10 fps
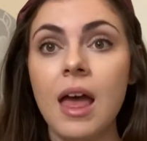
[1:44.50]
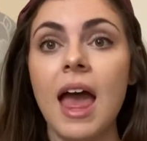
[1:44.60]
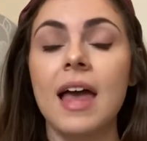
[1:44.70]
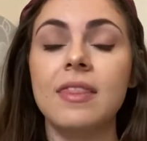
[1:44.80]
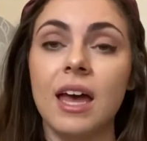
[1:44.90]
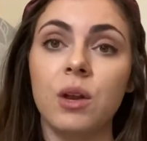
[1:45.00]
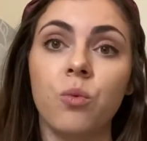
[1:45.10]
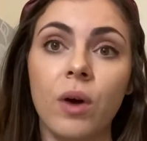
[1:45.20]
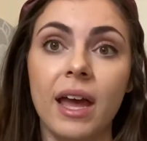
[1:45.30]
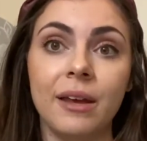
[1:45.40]
and then
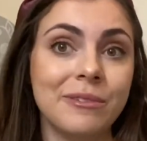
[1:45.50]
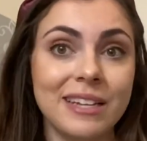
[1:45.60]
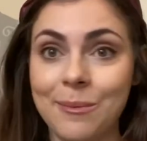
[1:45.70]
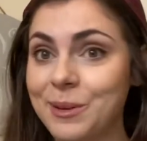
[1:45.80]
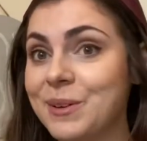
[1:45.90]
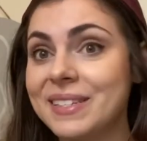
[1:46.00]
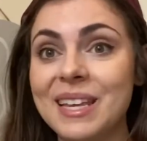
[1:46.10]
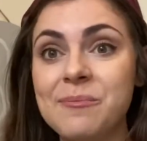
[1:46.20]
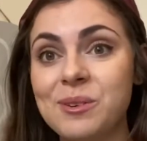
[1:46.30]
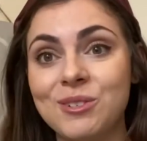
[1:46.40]
when it was time to go to
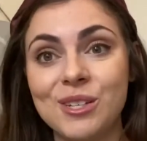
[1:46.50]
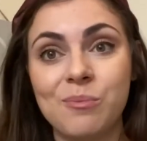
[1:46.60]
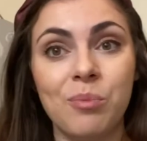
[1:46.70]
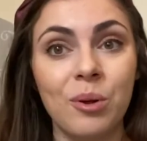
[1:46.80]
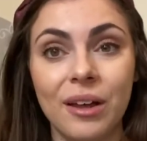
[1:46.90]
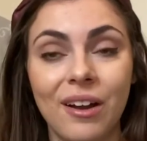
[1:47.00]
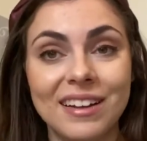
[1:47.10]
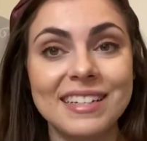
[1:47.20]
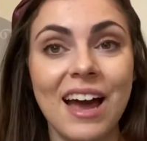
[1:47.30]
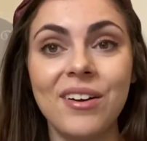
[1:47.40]
sleep, you just pull it on
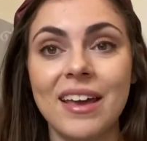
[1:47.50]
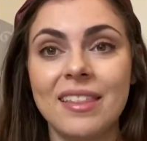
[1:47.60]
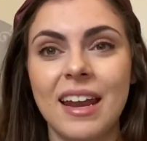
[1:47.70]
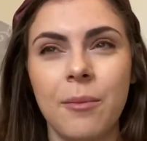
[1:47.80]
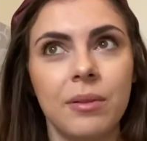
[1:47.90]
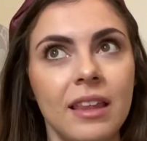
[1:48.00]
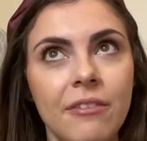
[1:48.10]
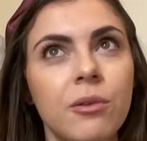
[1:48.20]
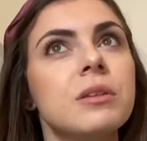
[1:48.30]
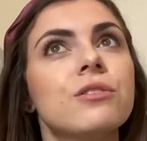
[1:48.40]
down, and then I believe
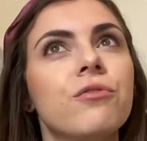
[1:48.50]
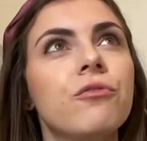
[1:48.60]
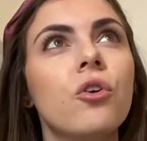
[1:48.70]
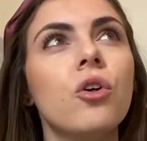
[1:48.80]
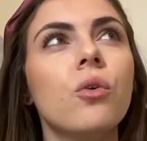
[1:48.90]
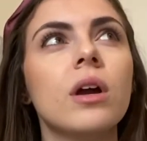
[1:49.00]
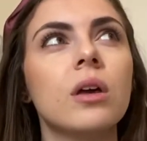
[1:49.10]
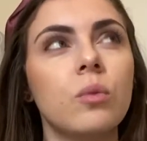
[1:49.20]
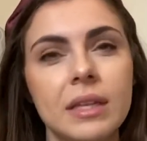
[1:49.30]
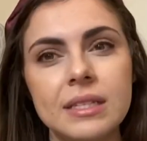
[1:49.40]
it was a full or a
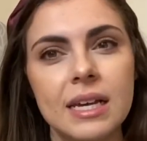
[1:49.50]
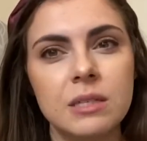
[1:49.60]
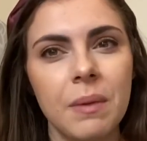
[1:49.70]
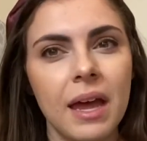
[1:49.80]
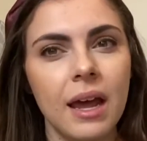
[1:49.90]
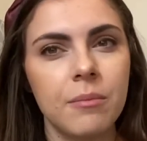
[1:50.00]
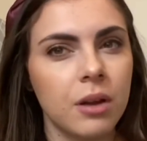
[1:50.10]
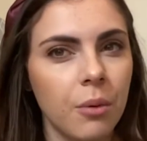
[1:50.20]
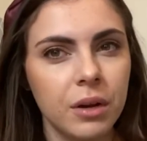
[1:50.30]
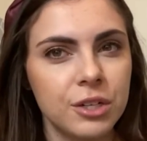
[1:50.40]
queen size bed. I'm
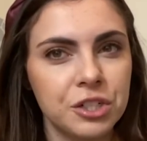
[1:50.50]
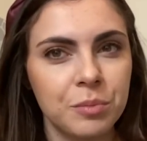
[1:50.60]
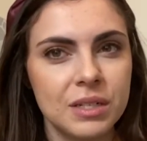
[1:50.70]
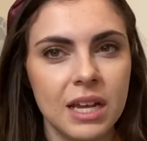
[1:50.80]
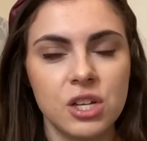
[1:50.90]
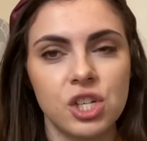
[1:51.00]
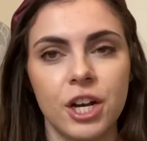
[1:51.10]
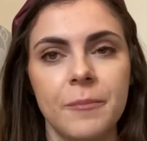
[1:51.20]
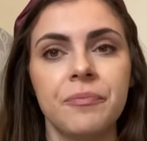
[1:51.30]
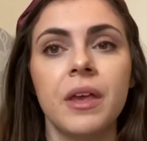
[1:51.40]
not 100%
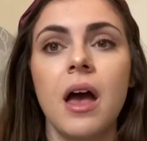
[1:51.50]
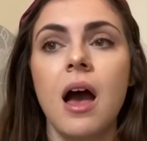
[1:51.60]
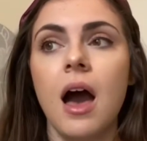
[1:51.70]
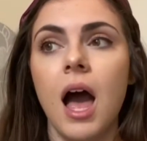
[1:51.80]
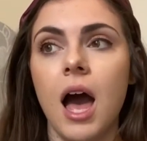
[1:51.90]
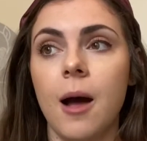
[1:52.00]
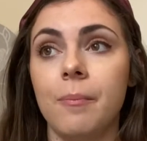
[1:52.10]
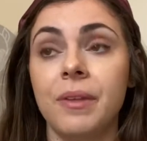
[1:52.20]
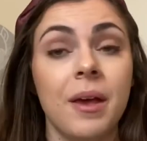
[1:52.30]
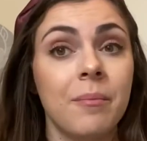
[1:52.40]
sure,
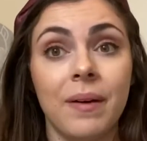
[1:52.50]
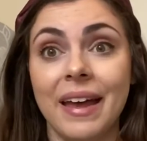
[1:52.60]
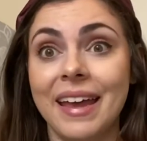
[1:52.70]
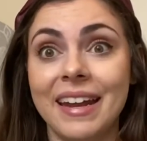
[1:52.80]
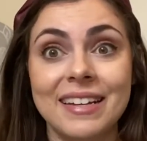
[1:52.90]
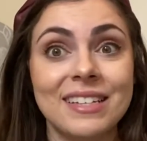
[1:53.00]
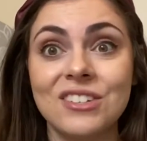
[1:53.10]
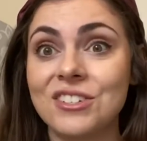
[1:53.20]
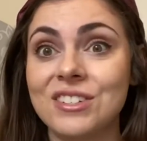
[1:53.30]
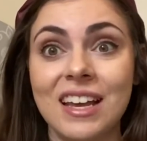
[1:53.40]
but
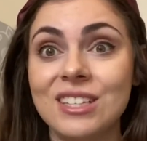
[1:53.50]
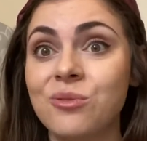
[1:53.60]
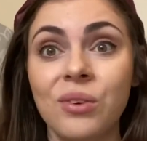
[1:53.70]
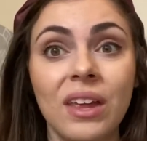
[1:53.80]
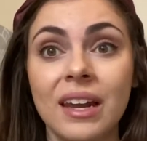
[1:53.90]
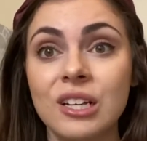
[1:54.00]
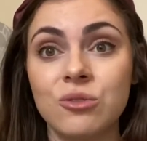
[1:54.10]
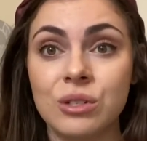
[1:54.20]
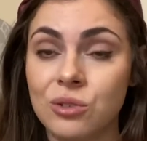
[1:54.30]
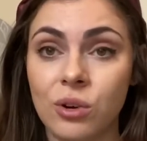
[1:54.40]
it's a really nice
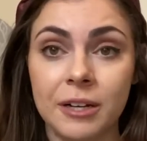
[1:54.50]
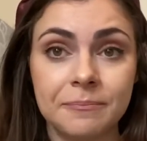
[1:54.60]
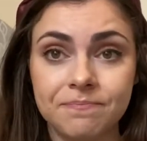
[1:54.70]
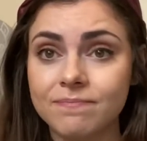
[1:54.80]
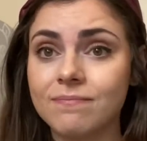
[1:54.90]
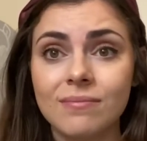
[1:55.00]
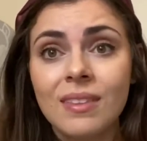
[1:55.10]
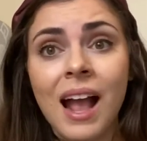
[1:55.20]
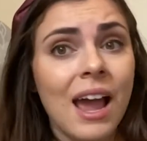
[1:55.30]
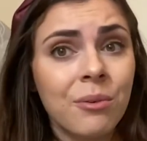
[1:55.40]
resort.
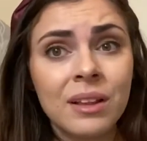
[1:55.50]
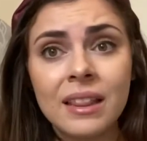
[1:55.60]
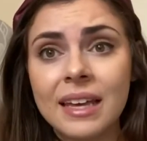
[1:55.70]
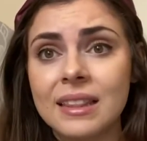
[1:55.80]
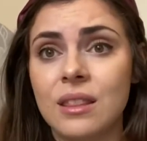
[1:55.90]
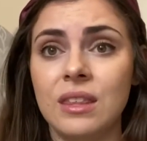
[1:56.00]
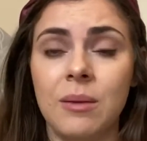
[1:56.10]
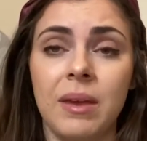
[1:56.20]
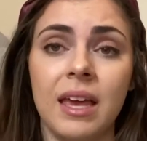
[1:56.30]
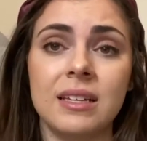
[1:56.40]
I really like the
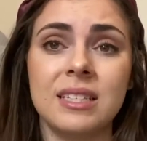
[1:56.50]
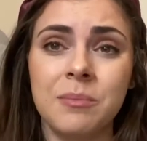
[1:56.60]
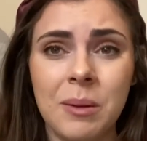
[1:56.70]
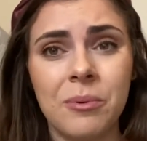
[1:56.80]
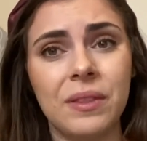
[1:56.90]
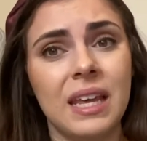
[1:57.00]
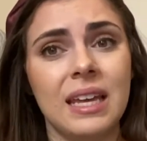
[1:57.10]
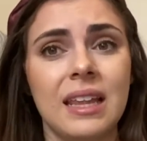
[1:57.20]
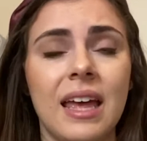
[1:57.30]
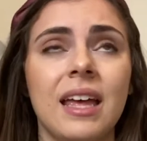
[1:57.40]
theming. Some people think
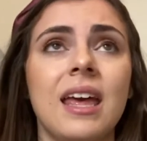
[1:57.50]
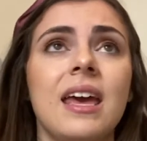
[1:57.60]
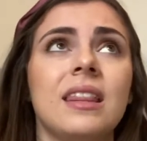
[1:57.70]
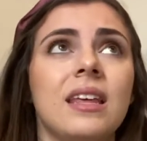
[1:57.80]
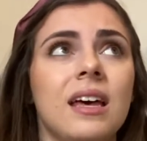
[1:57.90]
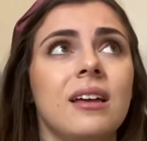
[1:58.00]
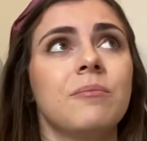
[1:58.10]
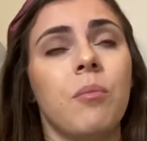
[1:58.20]
that the